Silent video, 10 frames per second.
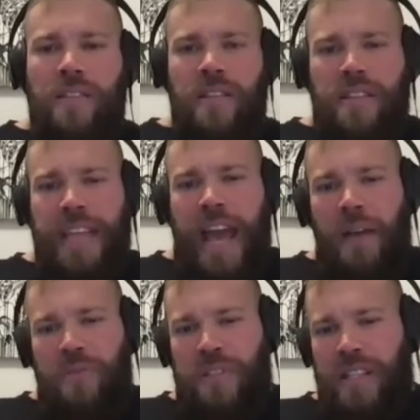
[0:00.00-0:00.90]
it's the
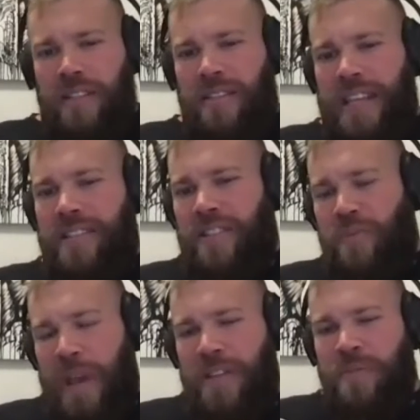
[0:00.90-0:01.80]
absence. It's the
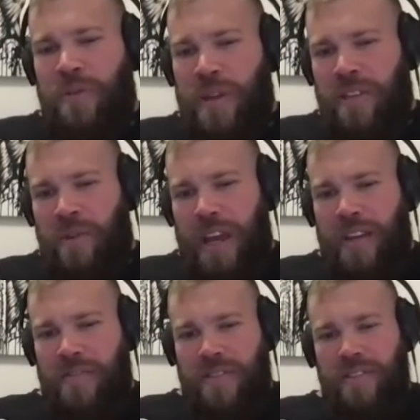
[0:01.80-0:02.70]
space between the
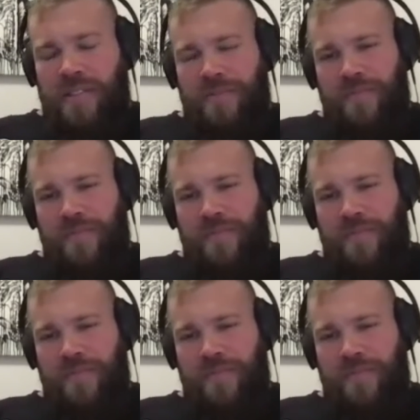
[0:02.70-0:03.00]
waves,